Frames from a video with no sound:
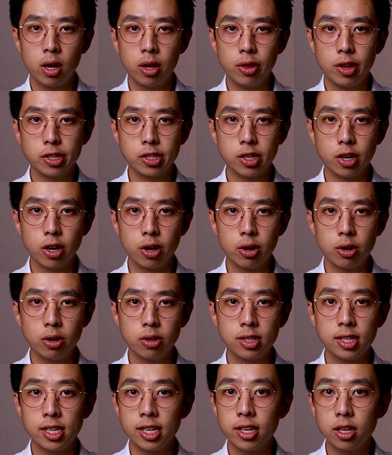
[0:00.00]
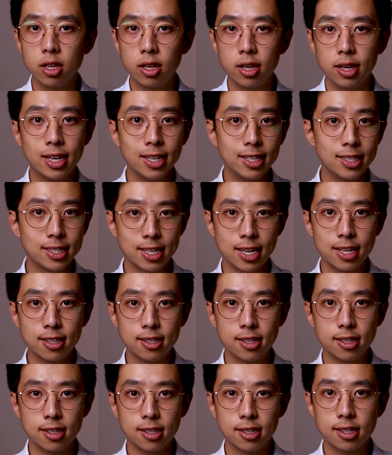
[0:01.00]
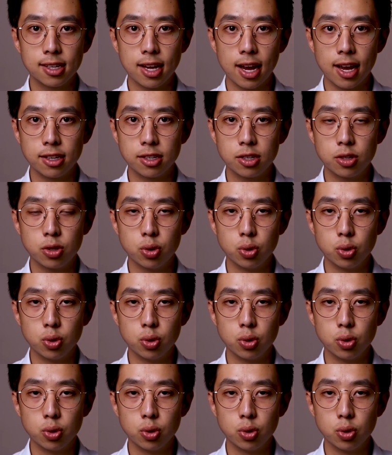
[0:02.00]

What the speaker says: There's no singular consensus as